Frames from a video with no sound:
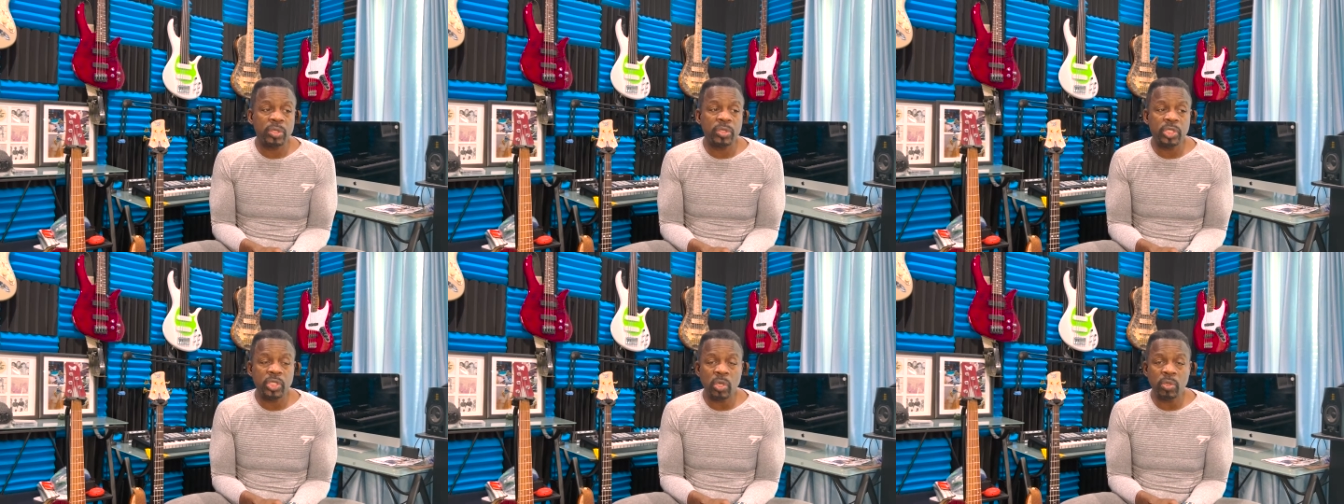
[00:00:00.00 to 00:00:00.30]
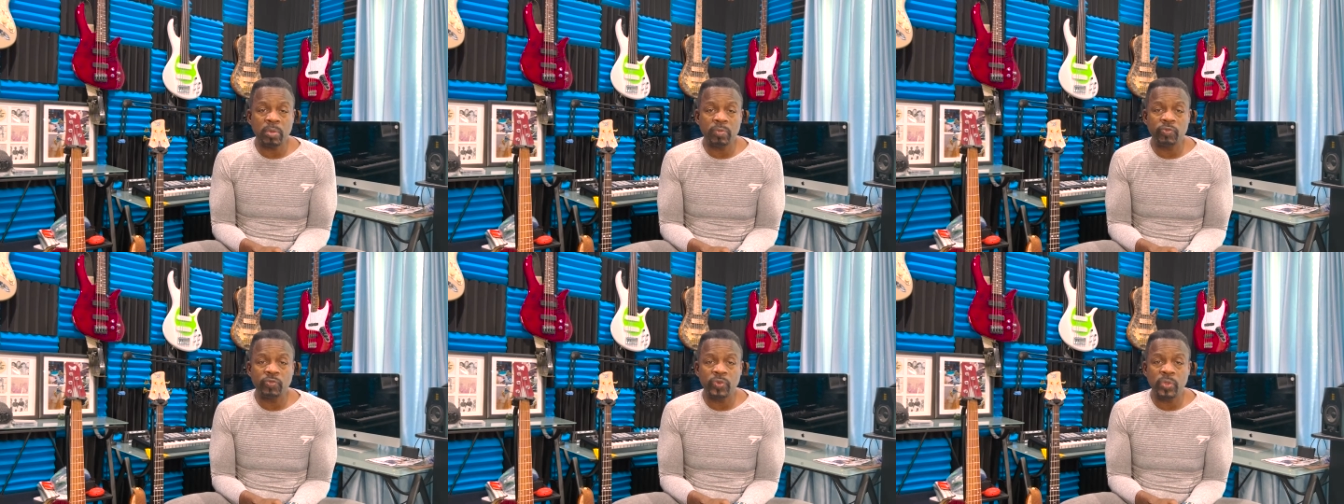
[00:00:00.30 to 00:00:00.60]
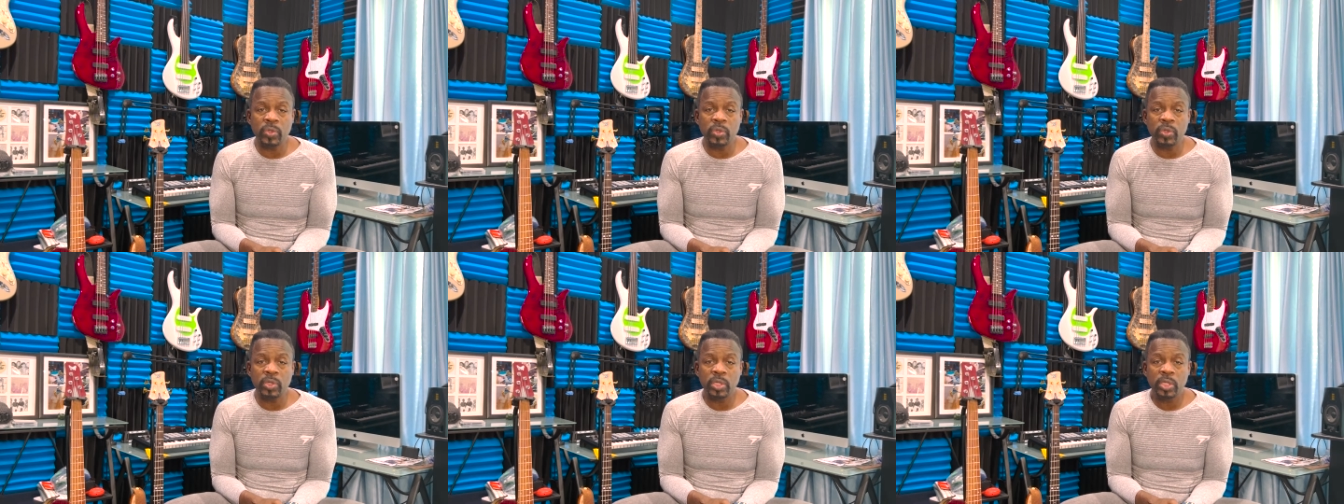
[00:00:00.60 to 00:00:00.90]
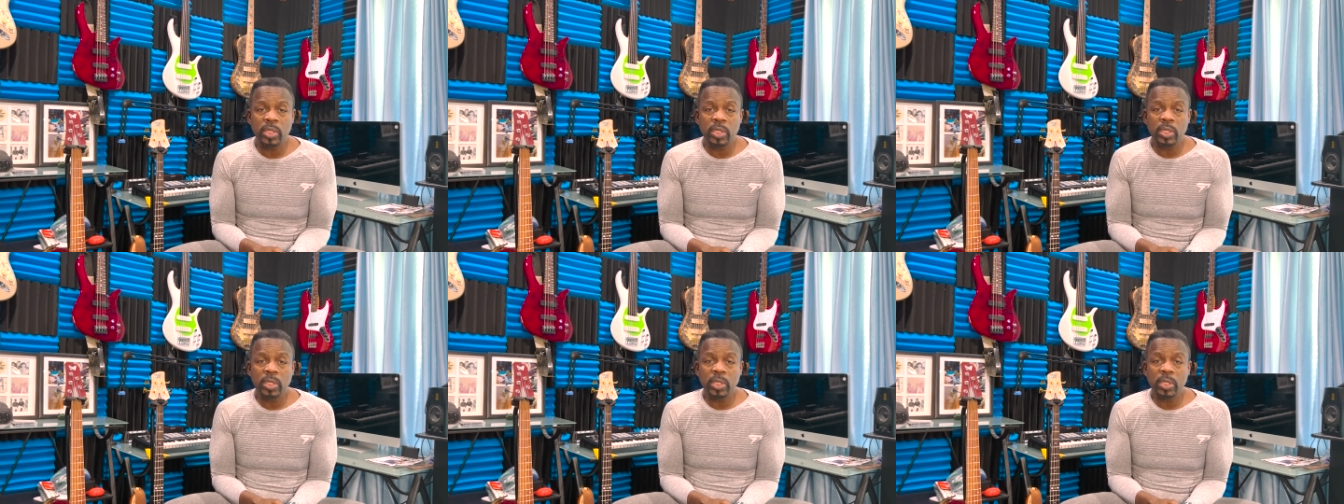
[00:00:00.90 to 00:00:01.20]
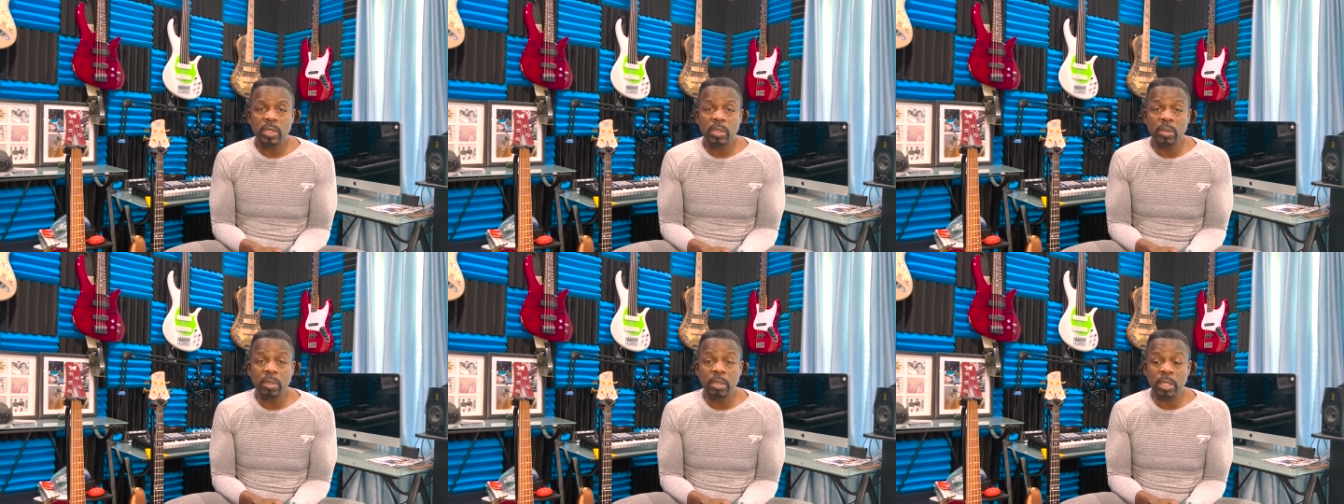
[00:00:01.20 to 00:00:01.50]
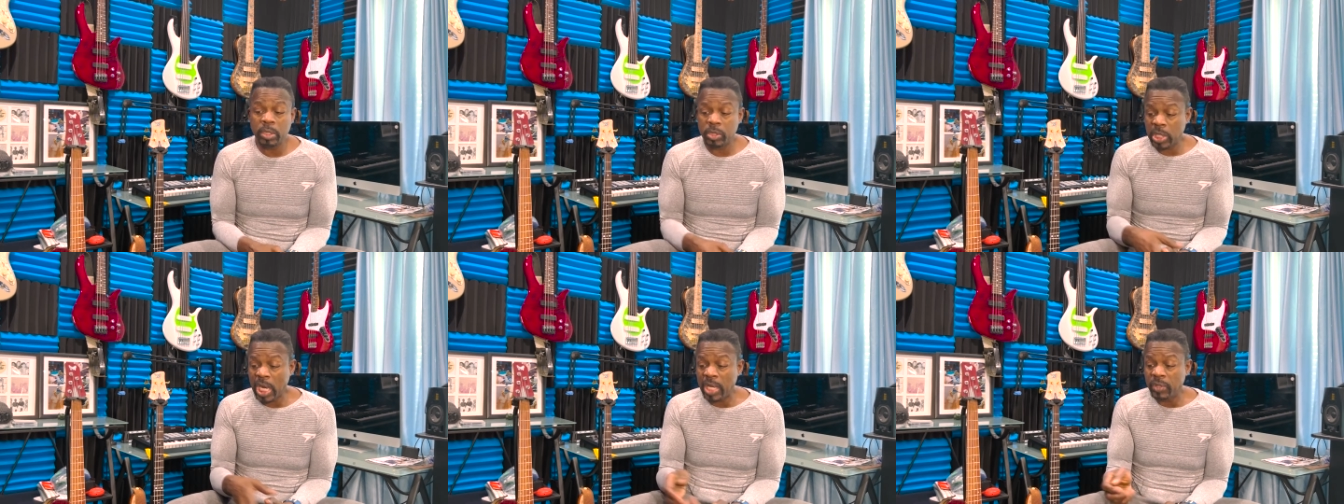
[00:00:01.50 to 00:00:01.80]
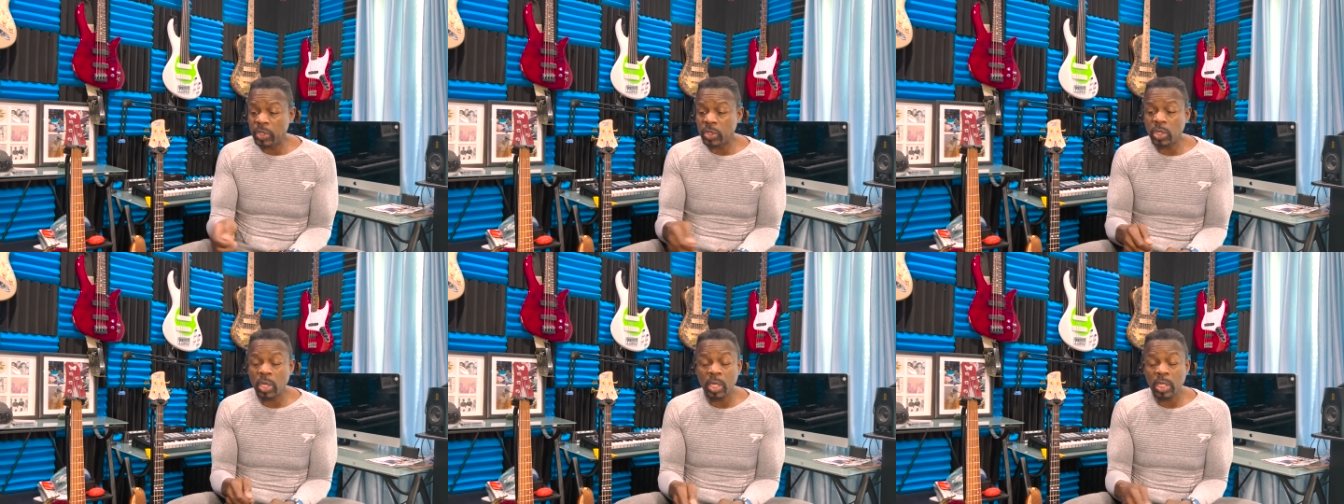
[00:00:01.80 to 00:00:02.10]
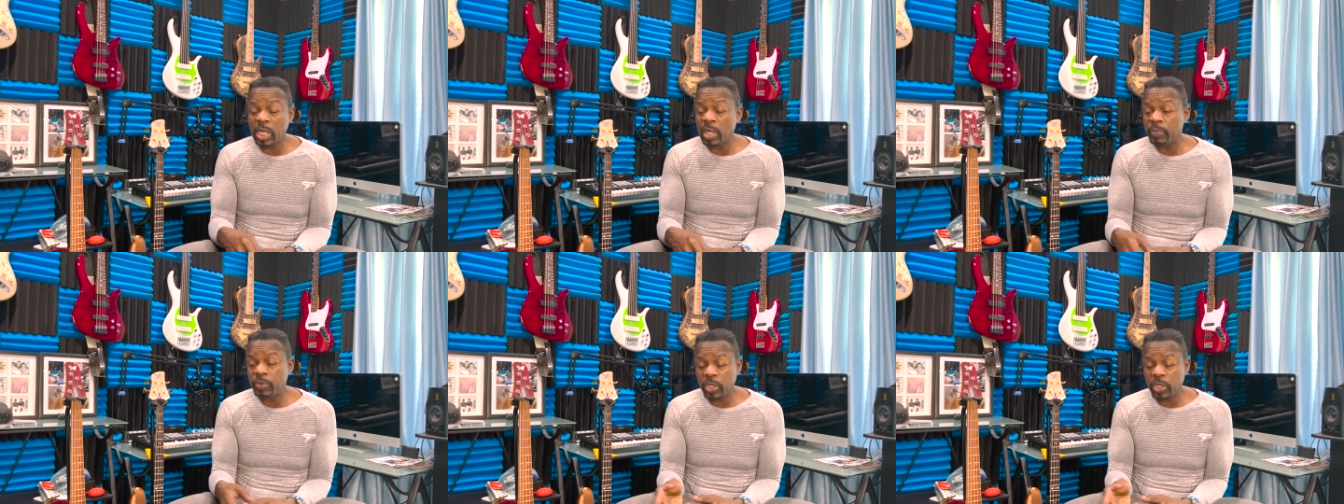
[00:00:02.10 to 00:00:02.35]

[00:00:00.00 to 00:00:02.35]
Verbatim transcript: showed him food, uh, tied the dog up.